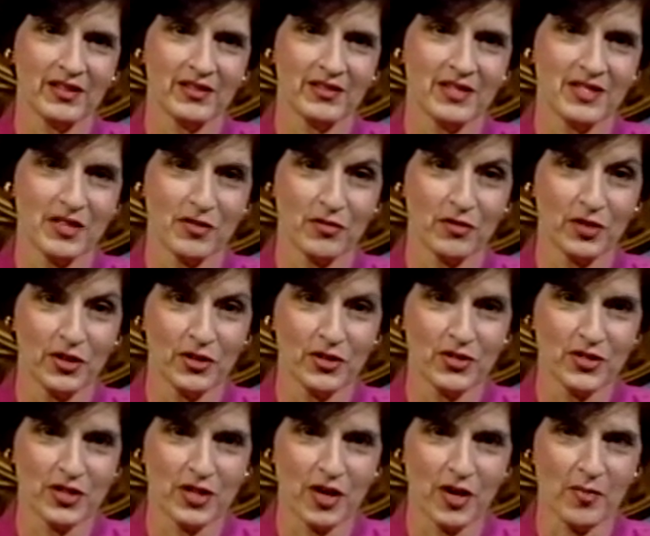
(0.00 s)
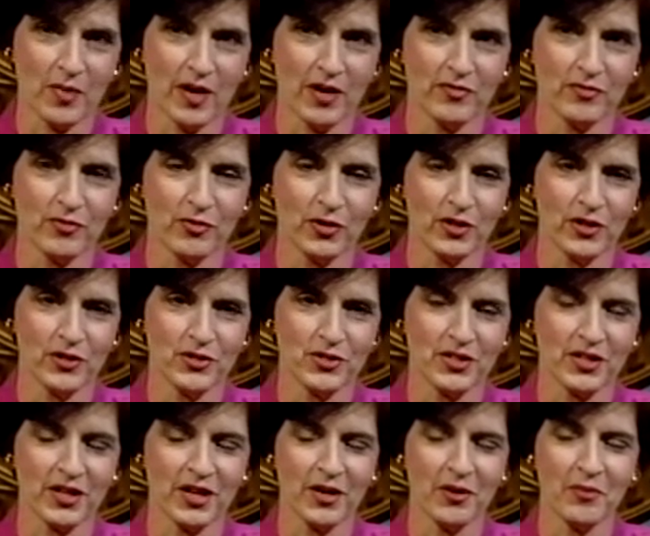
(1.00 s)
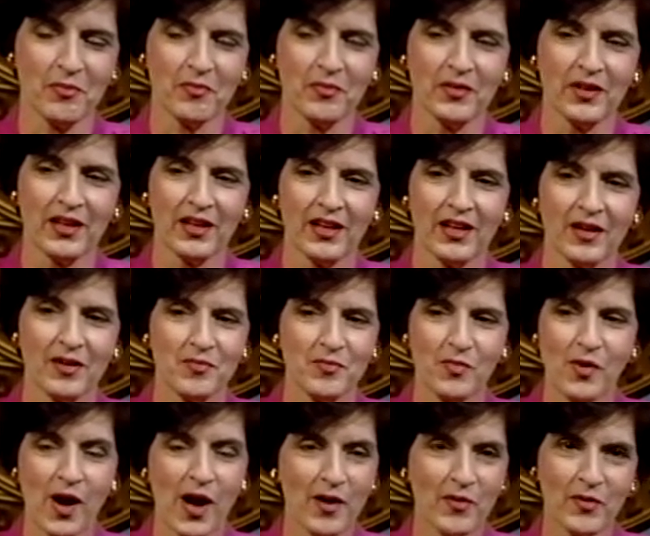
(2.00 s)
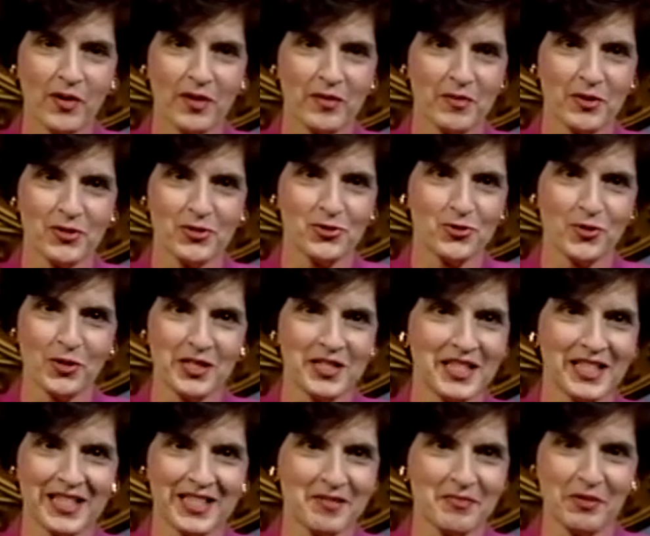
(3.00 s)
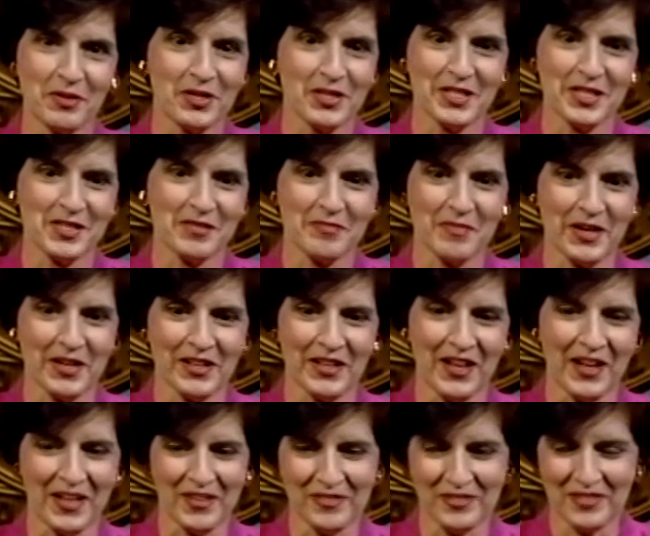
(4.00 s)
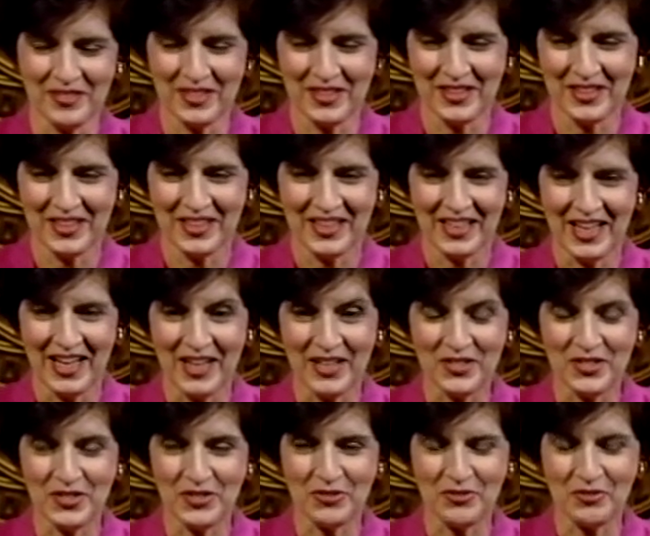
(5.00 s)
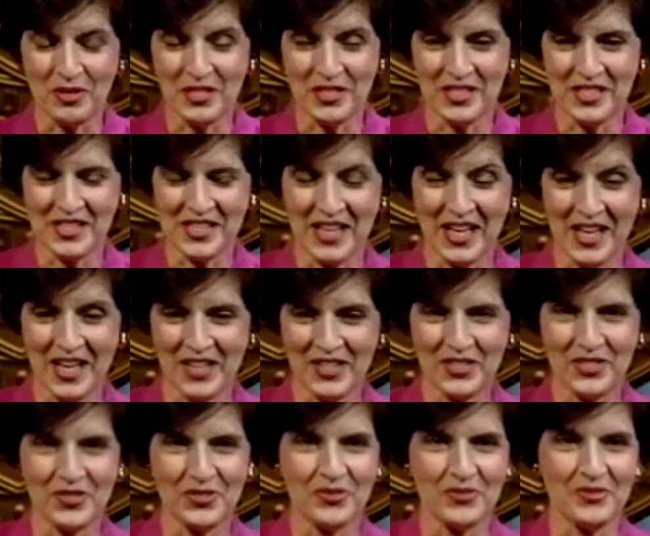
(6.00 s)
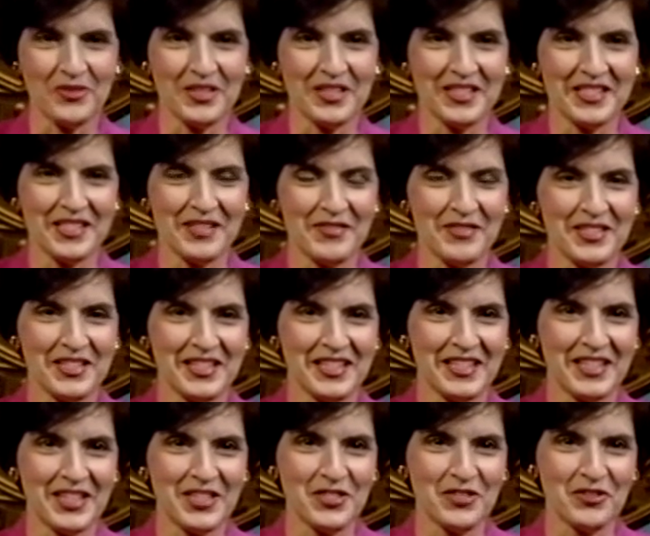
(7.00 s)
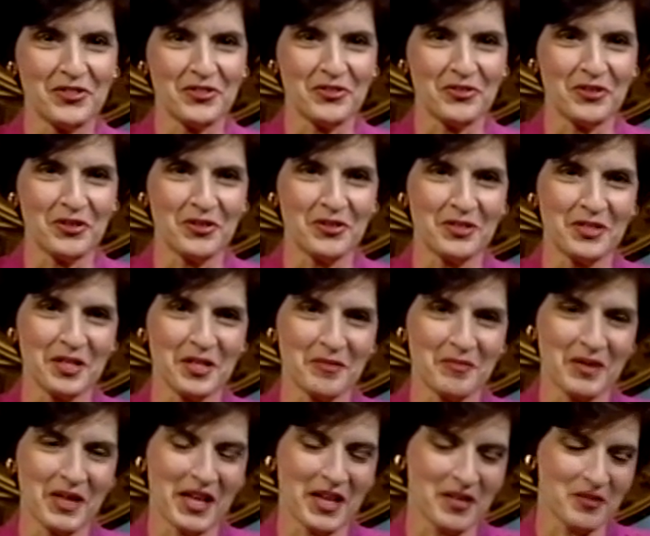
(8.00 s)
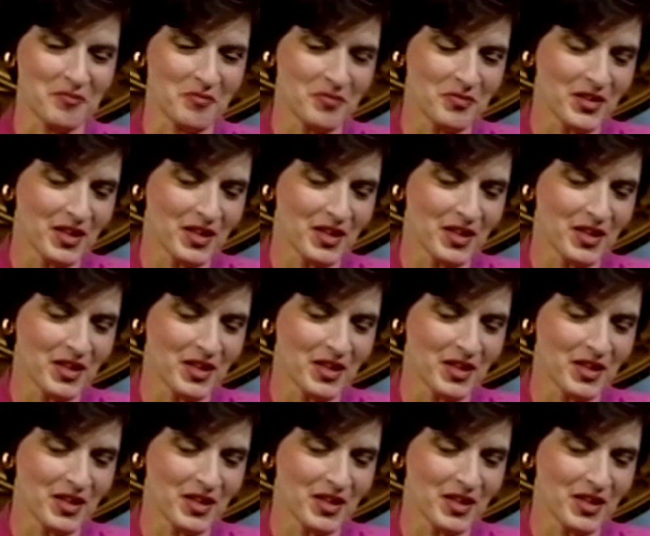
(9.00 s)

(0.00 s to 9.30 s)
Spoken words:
several years ago, about 4 years ago. Probably one of the most daunting experiences of my life, what to say to 17 and 18-year-old young men.